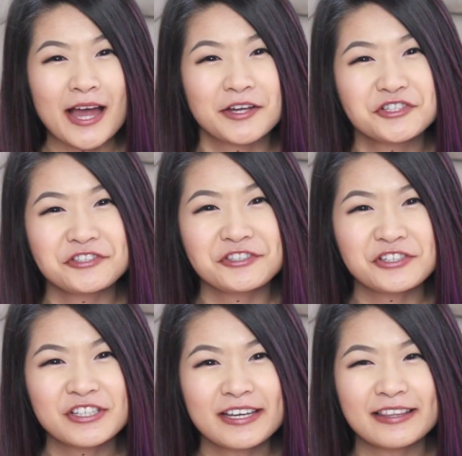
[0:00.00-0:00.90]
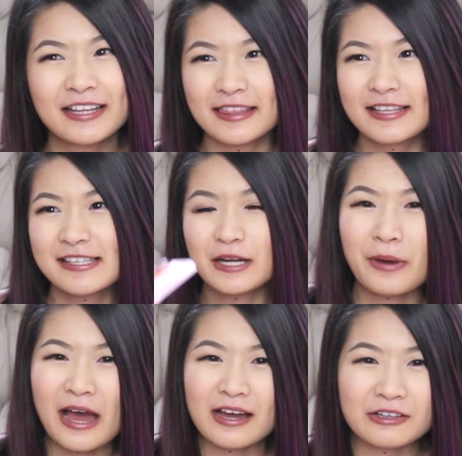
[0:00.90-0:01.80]
packages. Usually I get like the ten
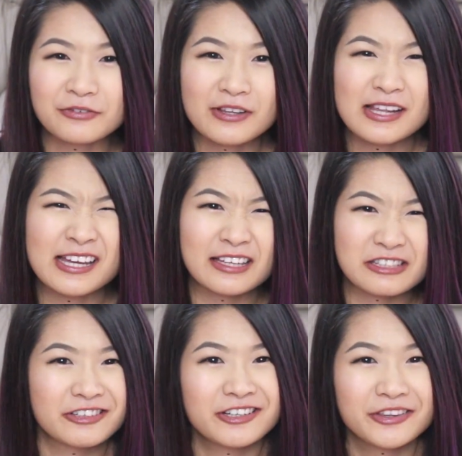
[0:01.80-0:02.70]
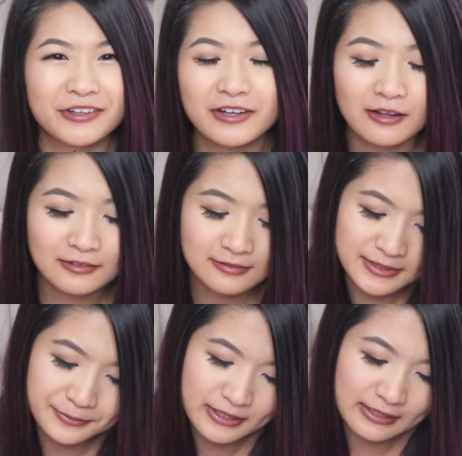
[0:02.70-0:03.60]
pack for like two to three
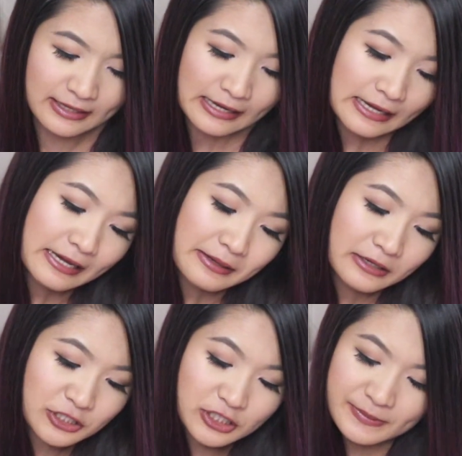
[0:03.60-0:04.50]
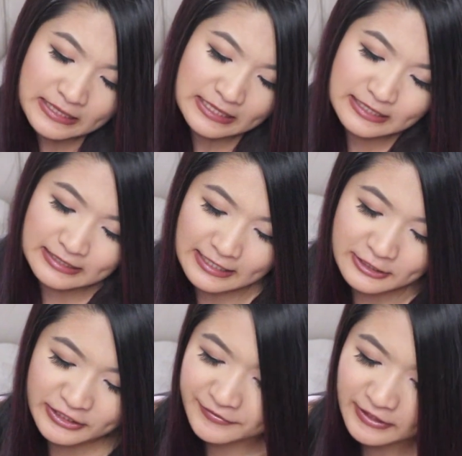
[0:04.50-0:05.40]
dollars, but just because
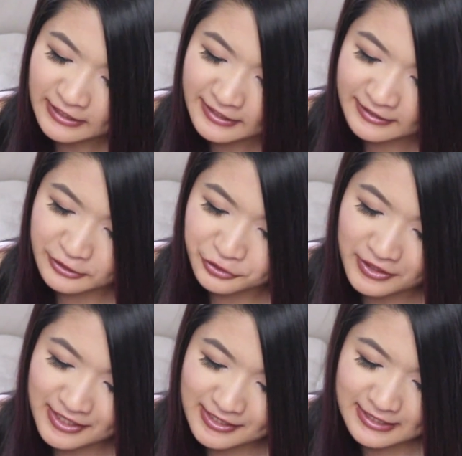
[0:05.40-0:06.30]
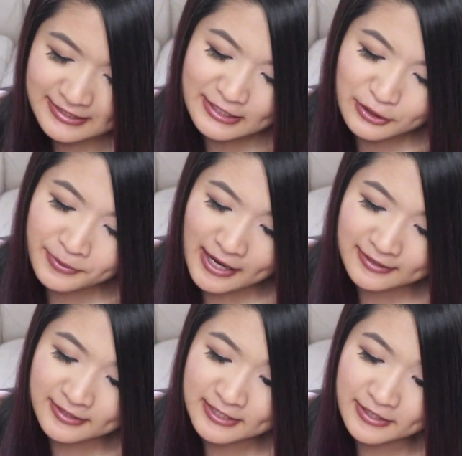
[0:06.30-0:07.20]
I just felt like trying these single
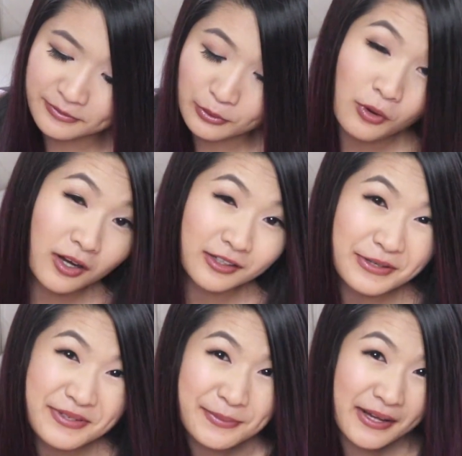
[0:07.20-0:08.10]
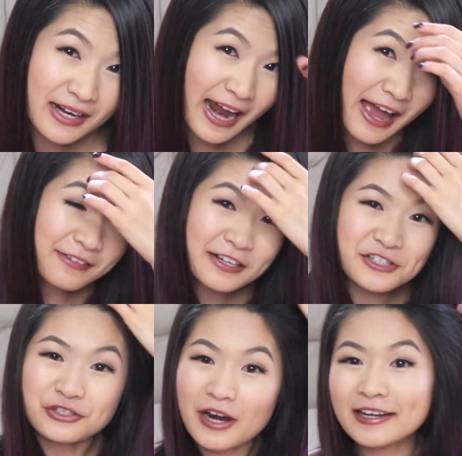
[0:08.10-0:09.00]
packs to see if the quality was better. I haven't
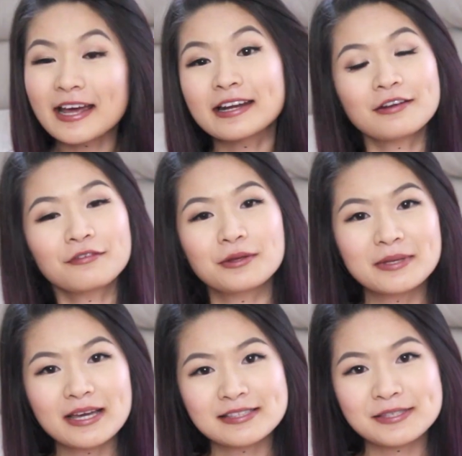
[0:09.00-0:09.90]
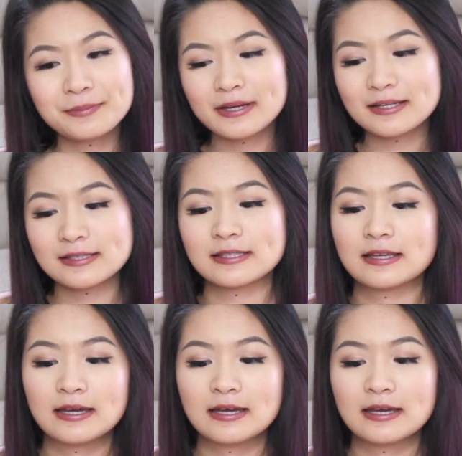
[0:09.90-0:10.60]
actually tried any of them yet, but